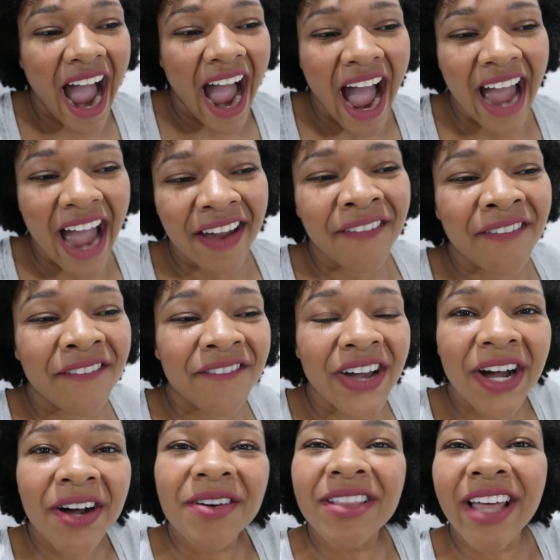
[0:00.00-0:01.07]
I
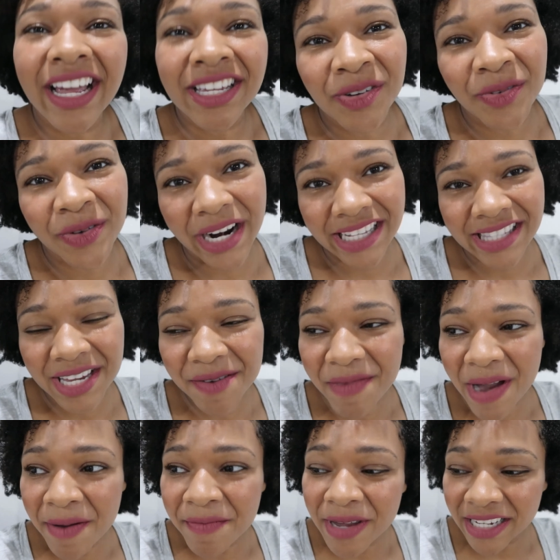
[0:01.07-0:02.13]
felt like, so when I took
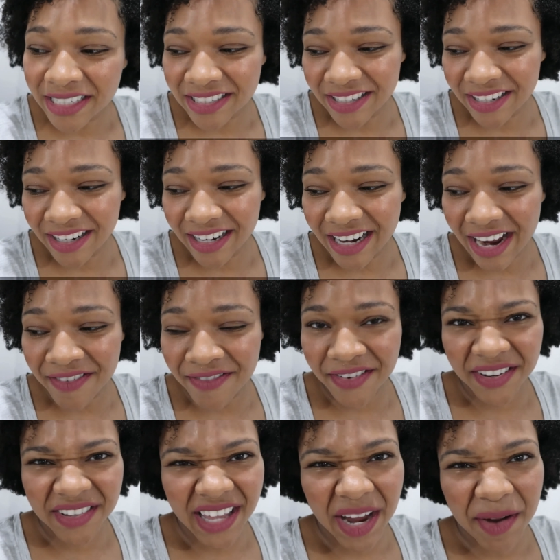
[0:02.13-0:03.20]
my picture, I
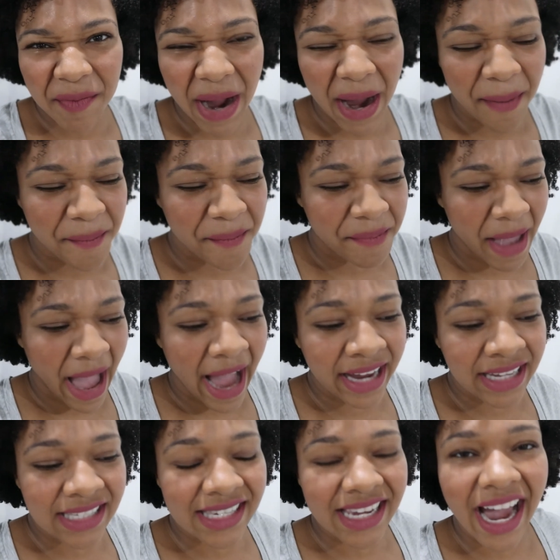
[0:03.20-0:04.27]
felt like my
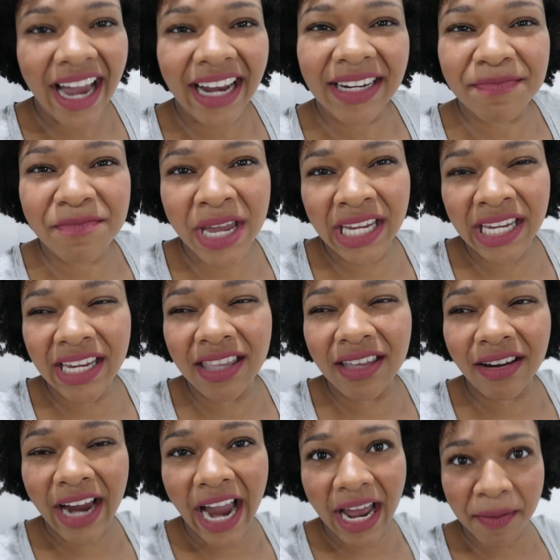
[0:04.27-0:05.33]
backside may
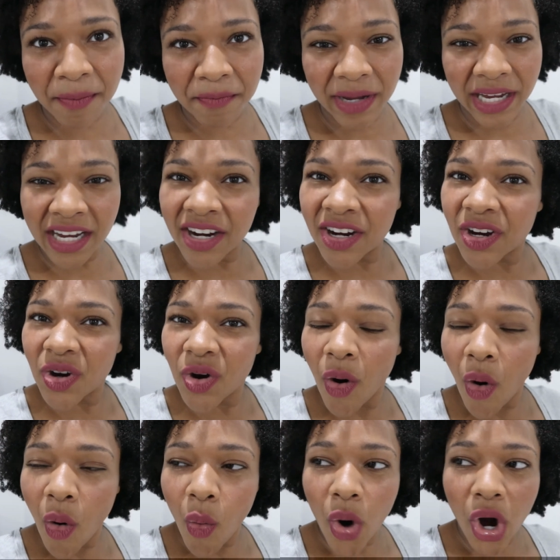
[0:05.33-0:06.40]
either gotten
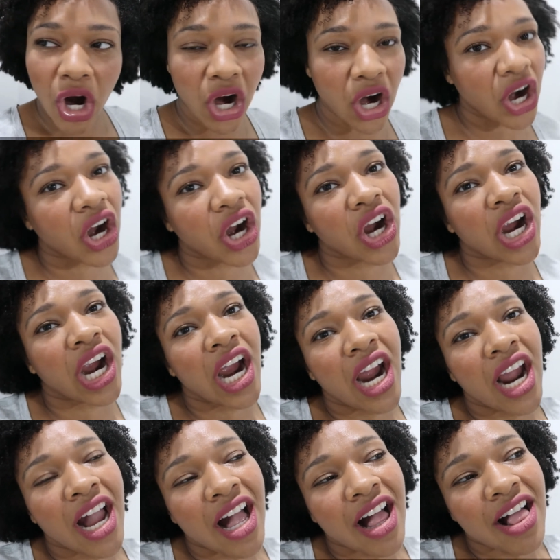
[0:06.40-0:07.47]
bigger or
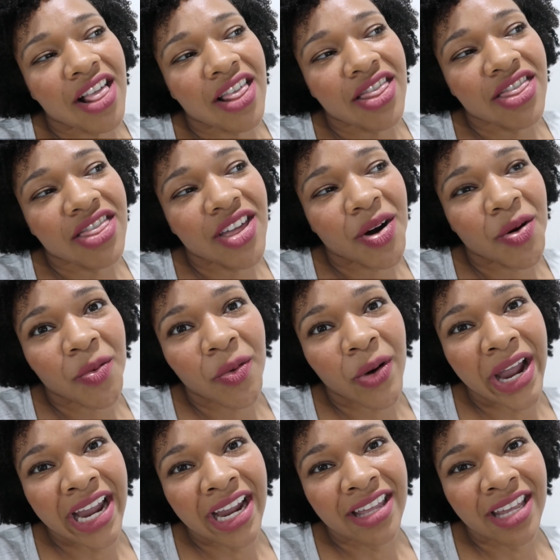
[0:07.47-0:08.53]
the
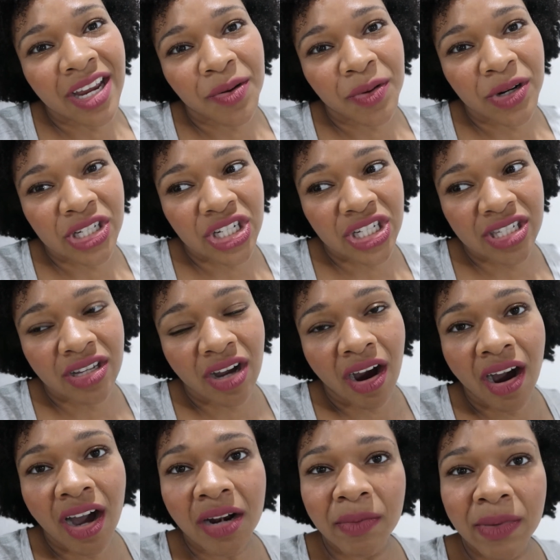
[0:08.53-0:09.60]
way they were just
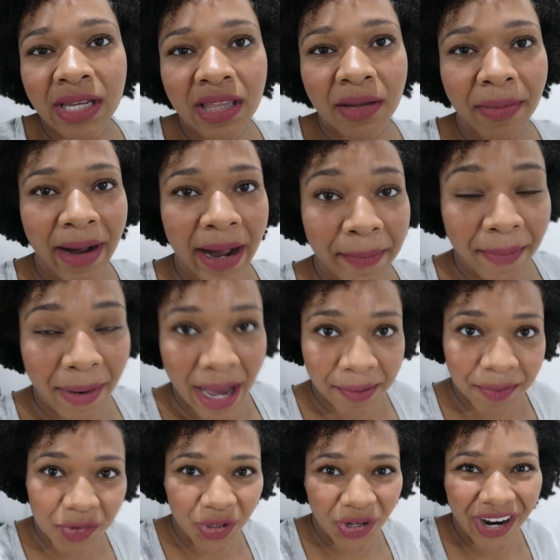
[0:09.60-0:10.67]
on me, the
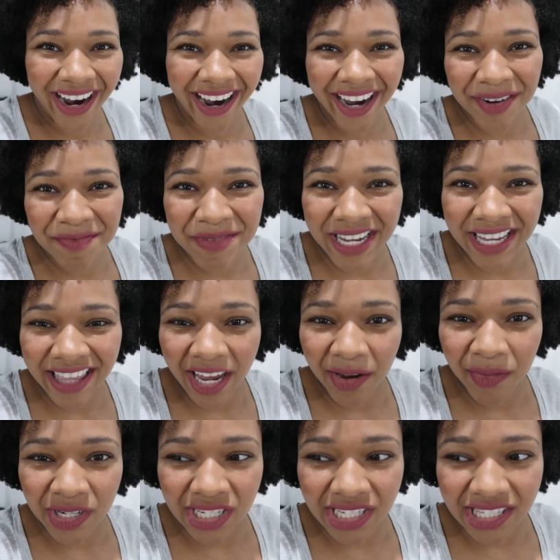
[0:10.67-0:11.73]
bottoms were on me, they
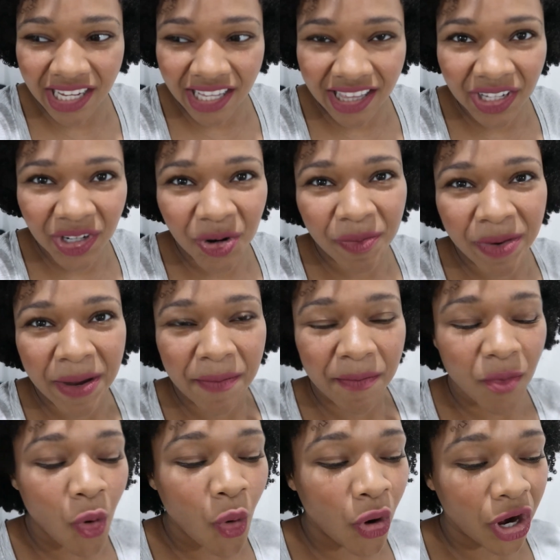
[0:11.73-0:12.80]
were just a little bit
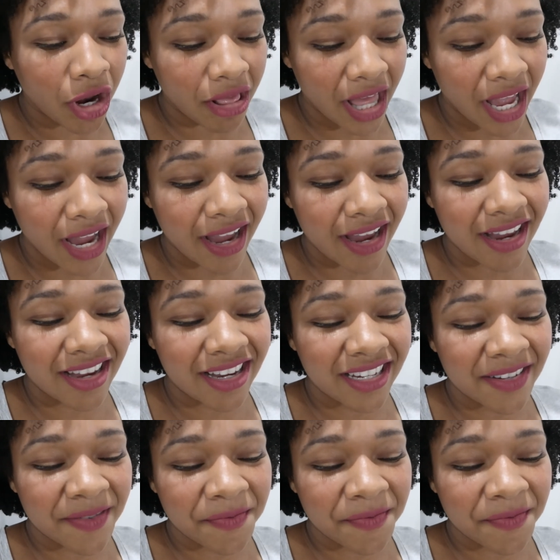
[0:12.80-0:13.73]
more like,